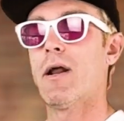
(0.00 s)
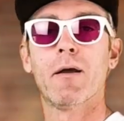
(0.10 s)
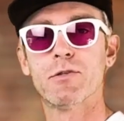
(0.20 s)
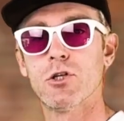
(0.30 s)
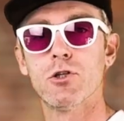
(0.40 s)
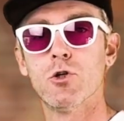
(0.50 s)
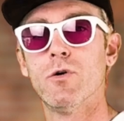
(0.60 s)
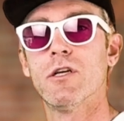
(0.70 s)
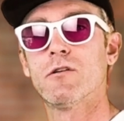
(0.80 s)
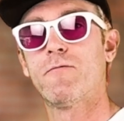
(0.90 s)
I'm still
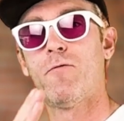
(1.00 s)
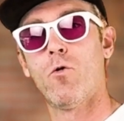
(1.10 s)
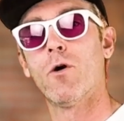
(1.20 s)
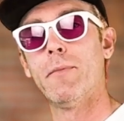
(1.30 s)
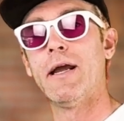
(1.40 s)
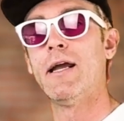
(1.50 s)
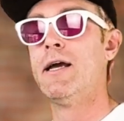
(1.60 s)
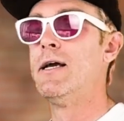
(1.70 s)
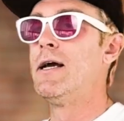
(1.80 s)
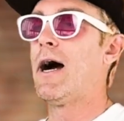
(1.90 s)
doing this for me.
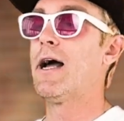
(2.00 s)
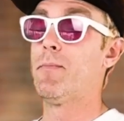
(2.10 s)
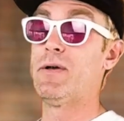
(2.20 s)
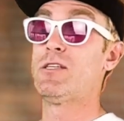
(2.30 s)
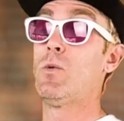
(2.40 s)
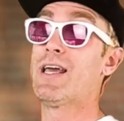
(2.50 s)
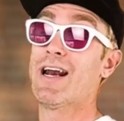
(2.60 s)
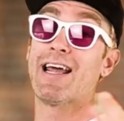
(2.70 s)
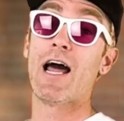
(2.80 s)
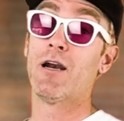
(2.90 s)
I had a busy
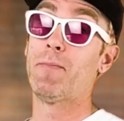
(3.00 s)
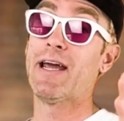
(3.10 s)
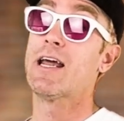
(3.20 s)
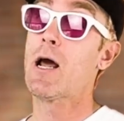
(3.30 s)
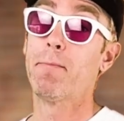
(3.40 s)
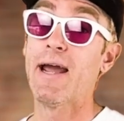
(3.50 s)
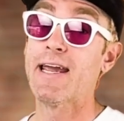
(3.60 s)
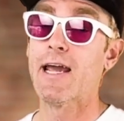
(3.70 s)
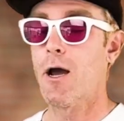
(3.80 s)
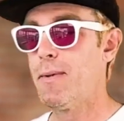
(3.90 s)
weekend. I got into baking. I'm
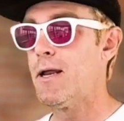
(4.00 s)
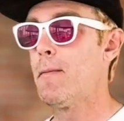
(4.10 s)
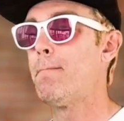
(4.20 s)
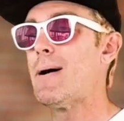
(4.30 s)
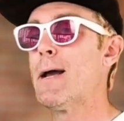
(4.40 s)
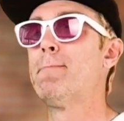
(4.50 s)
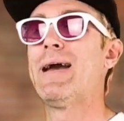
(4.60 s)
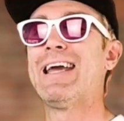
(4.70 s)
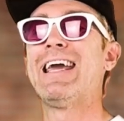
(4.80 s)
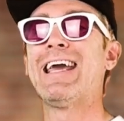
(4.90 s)
baking. I'm in my
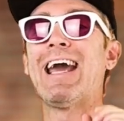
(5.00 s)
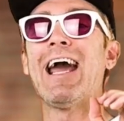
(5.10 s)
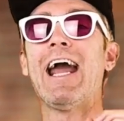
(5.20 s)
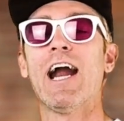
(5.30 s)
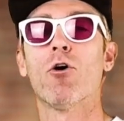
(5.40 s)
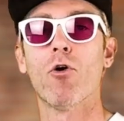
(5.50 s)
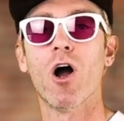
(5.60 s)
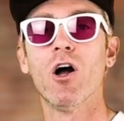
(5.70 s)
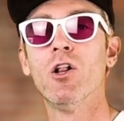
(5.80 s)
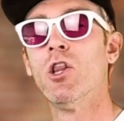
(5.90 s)
baking era.